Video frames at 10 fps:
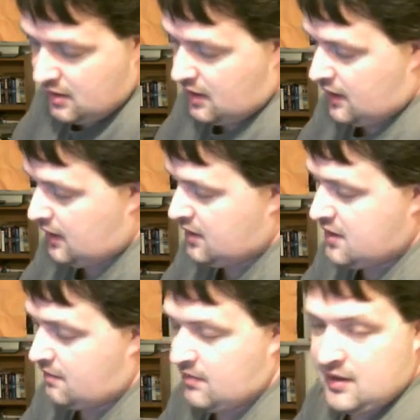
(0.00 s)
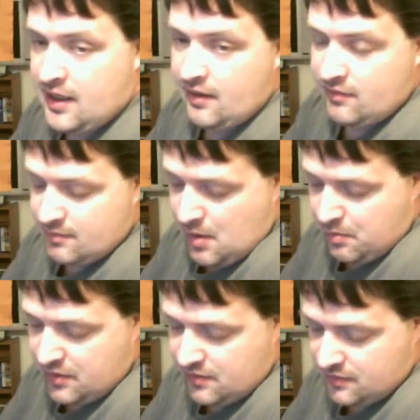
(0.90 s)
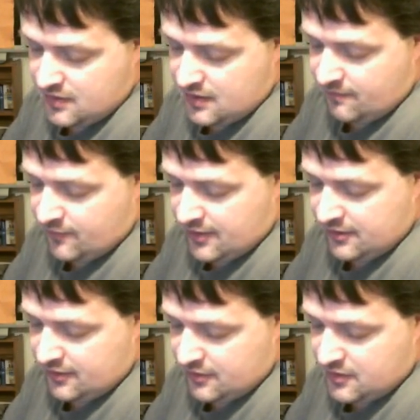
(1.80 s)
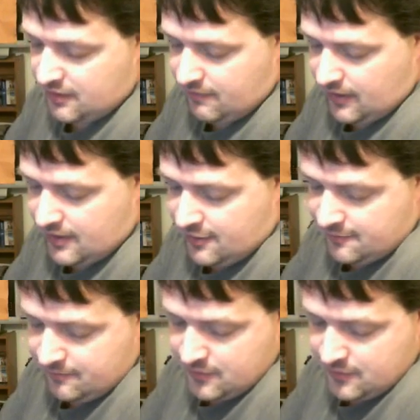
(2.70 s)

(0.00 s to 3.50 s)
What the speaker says: I needed something to take with my pills, and I'm very thirsty right now.